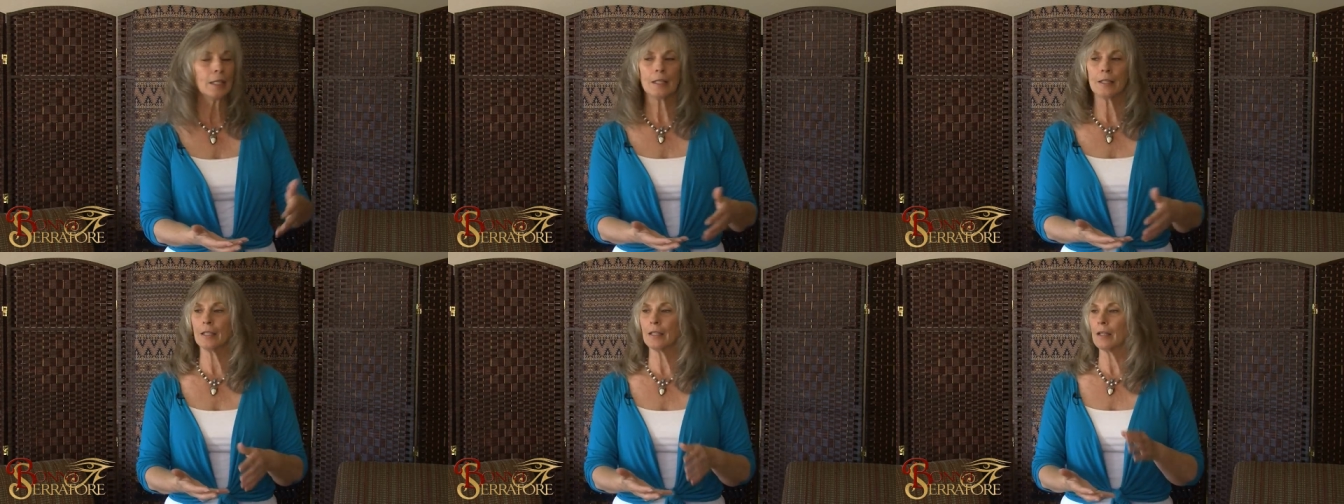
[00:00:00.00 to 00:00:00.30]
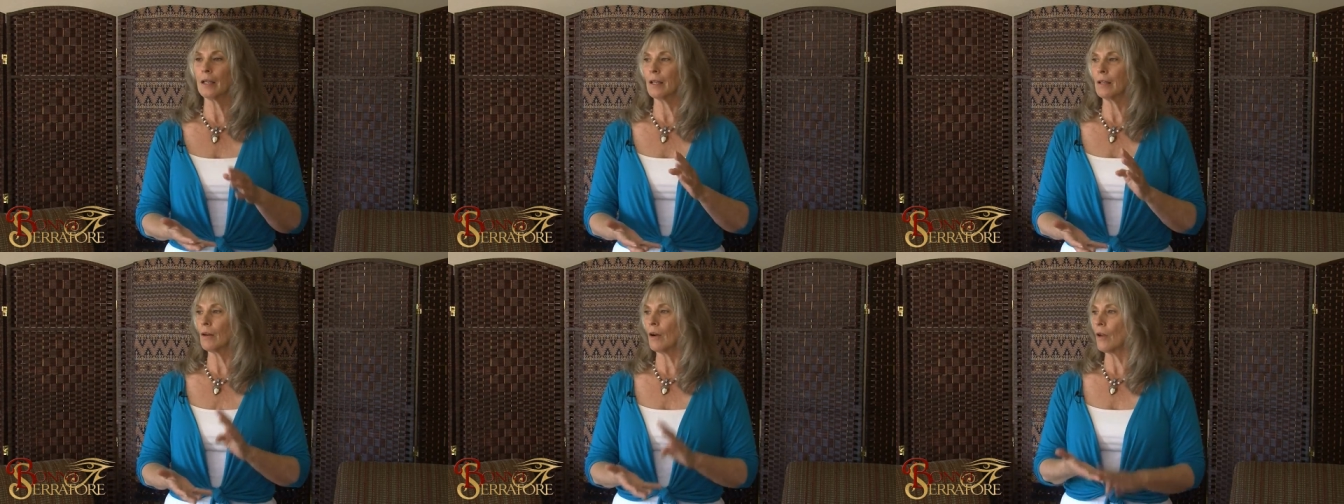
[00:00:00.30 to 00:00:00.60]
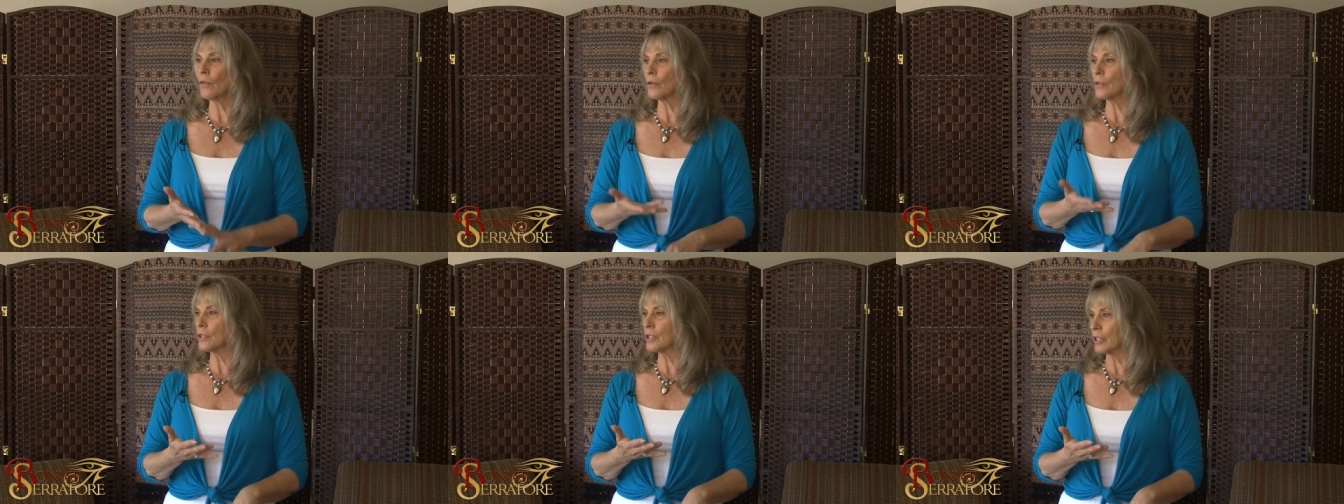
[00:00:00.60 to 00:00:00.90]
they got
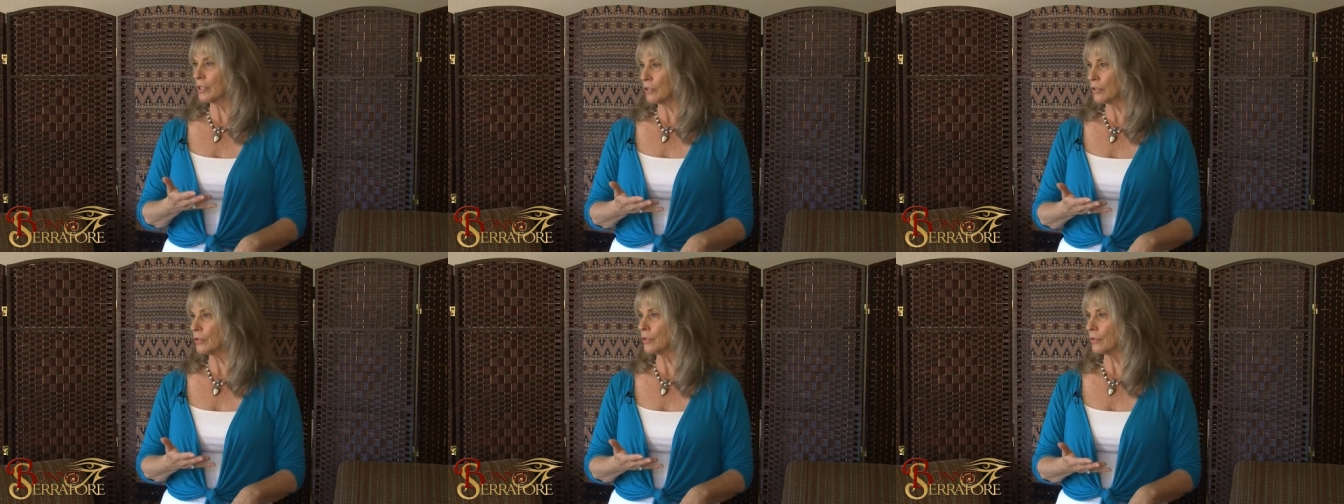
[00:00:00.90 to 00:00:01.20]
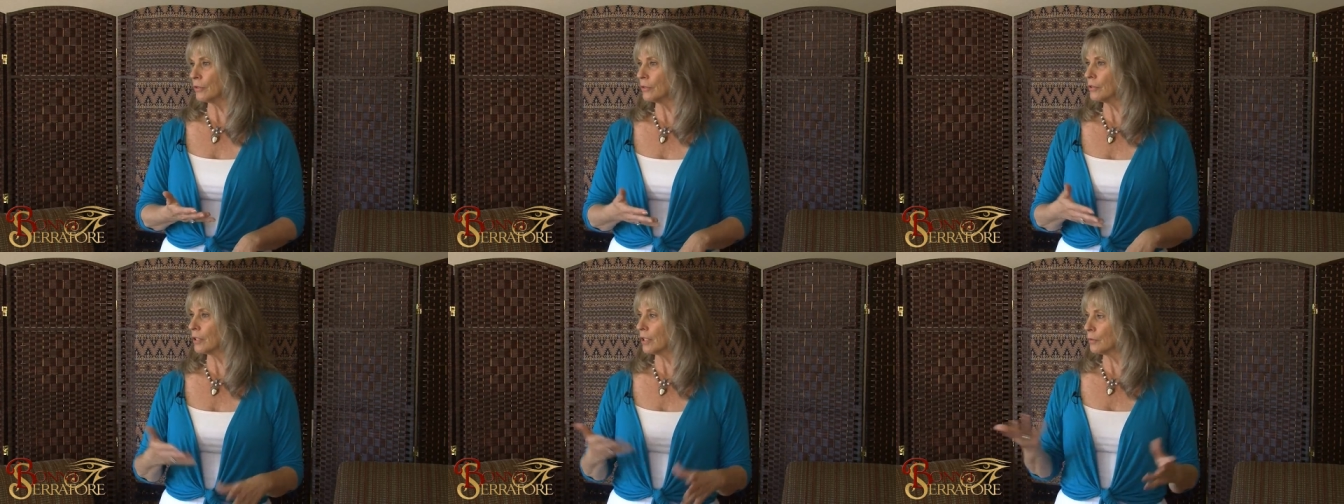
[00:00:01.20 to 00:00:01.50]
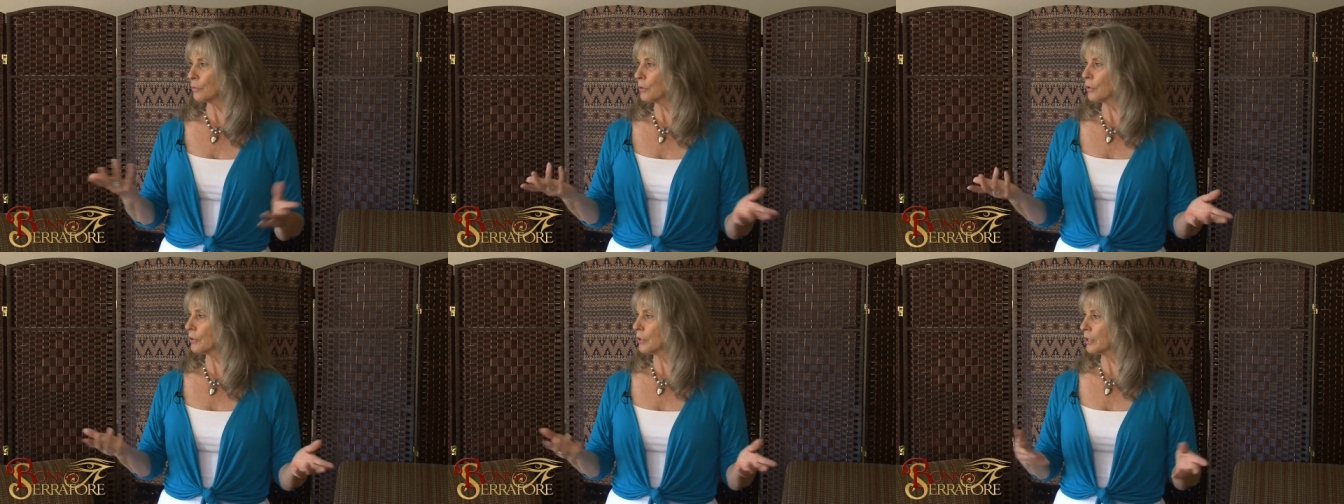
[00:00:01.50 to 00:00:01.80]
all those issues,
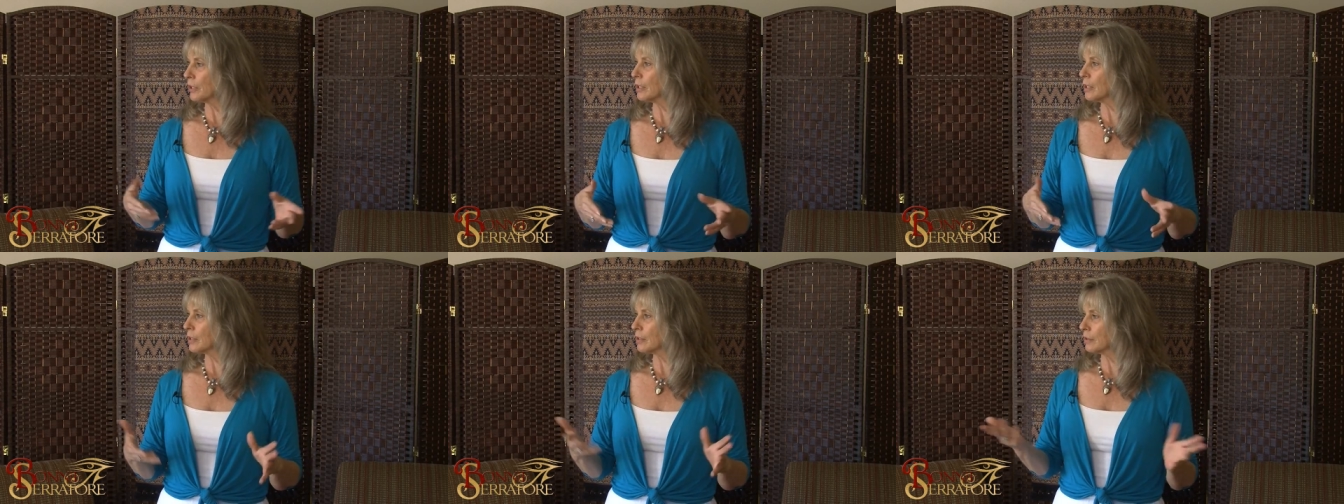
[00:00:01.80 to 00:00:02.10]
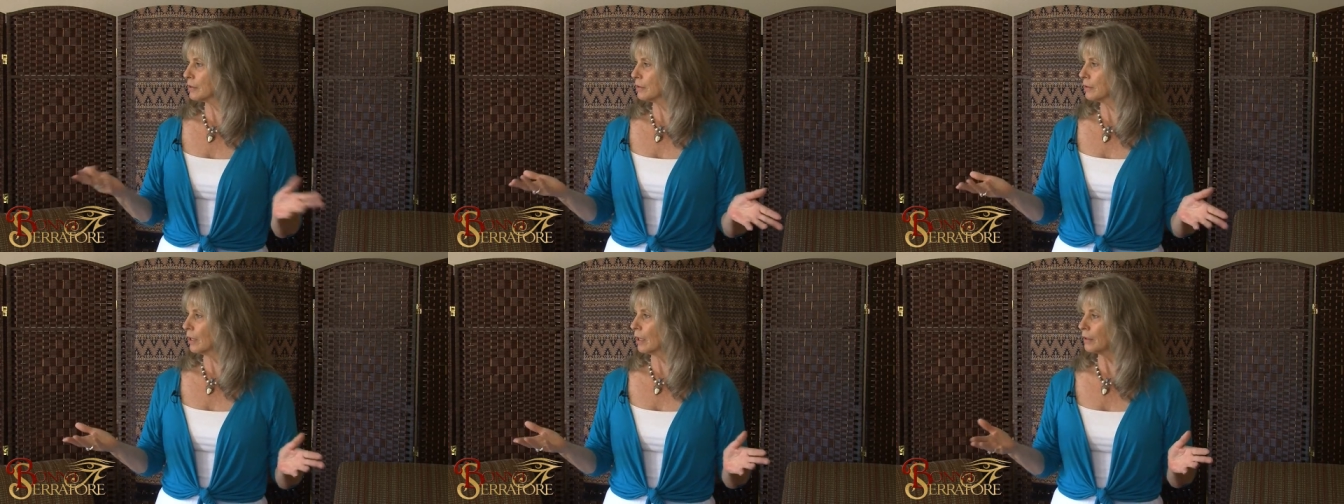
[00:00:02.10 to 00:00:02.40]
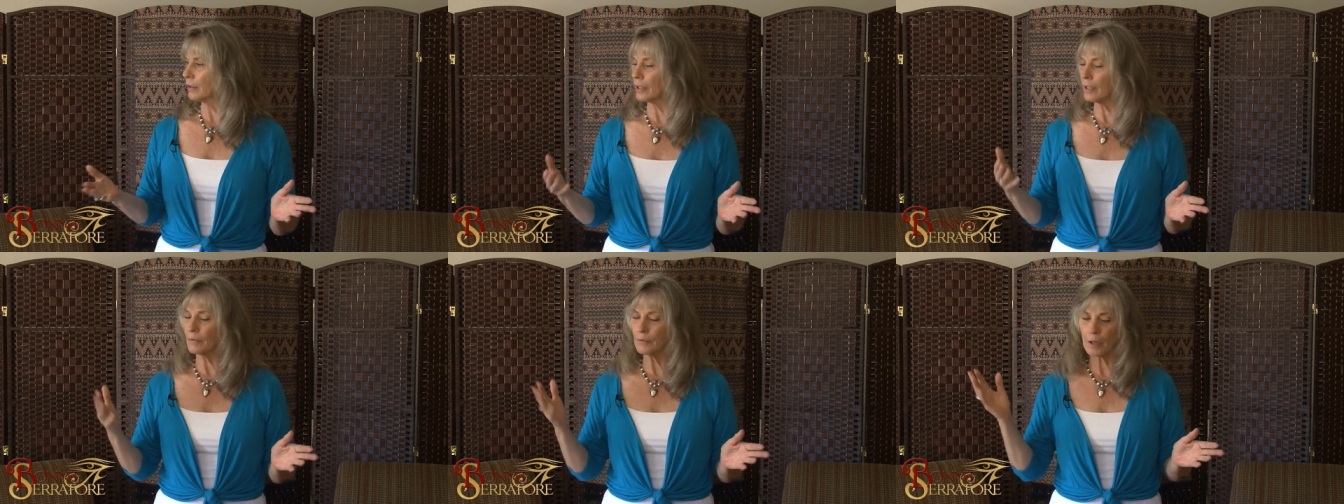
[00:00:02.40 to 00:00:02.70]
unworthiness, not
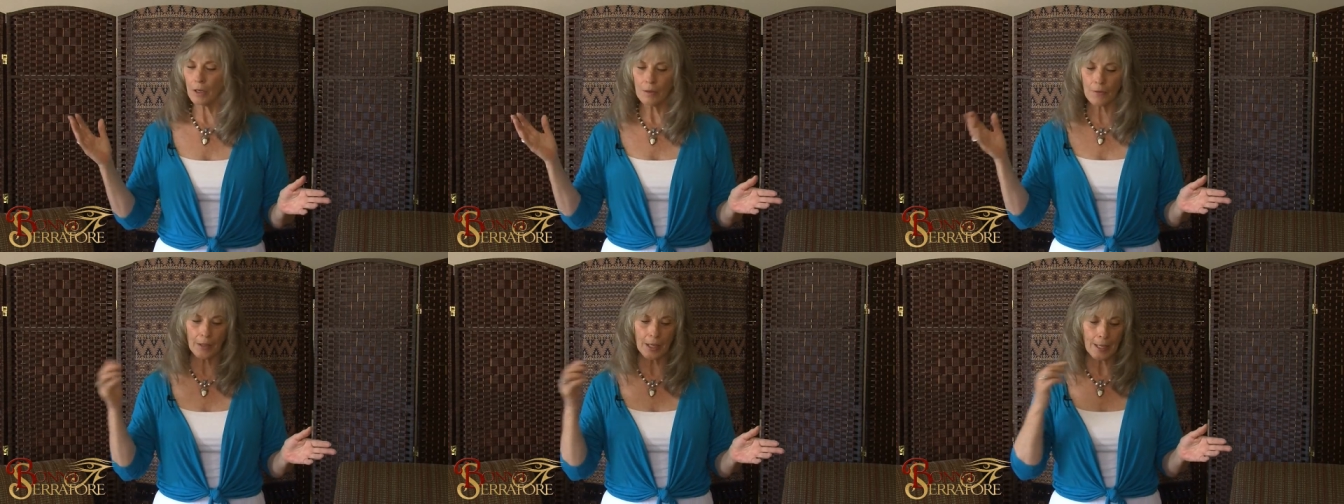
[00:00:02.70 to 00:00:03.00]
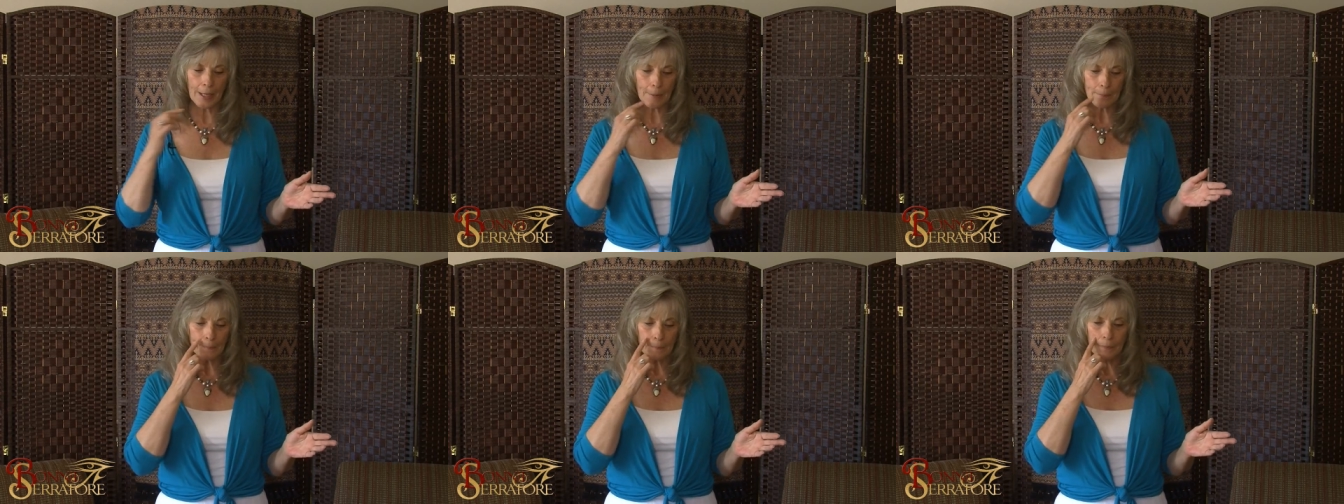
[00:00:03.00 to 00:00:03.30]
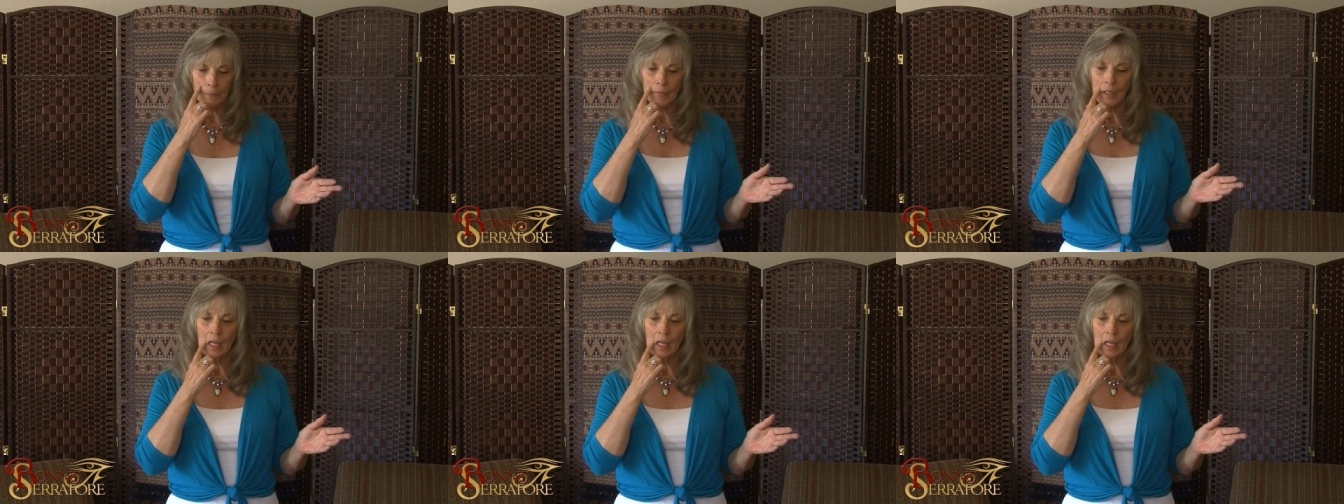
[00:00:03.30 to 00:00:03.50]
loved, all that.